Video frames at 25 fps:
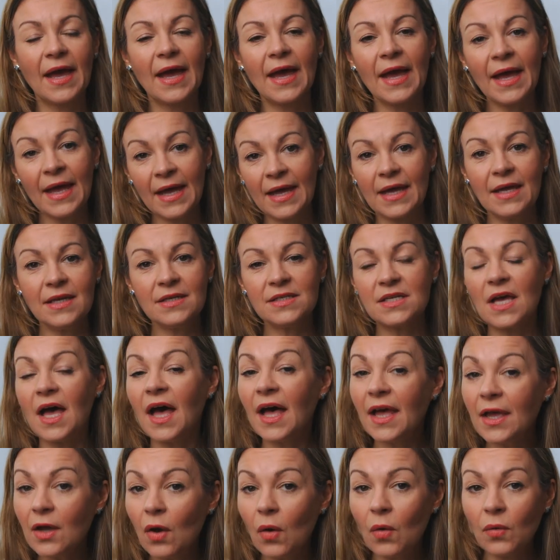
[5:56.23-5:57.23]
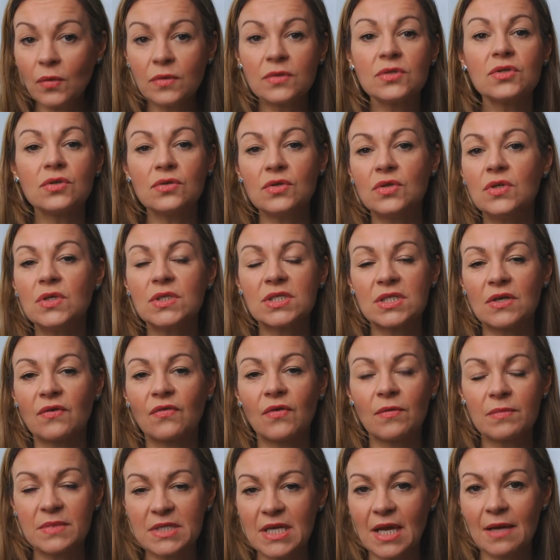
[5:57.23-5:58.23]
And I also use it
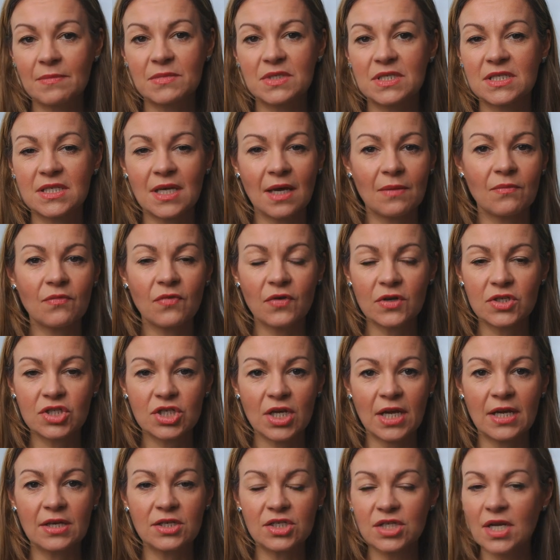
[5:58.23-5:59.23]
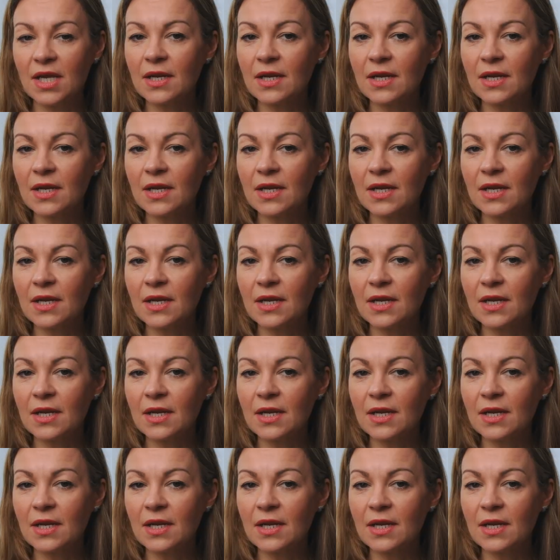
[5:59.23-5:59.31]
from time to time for a change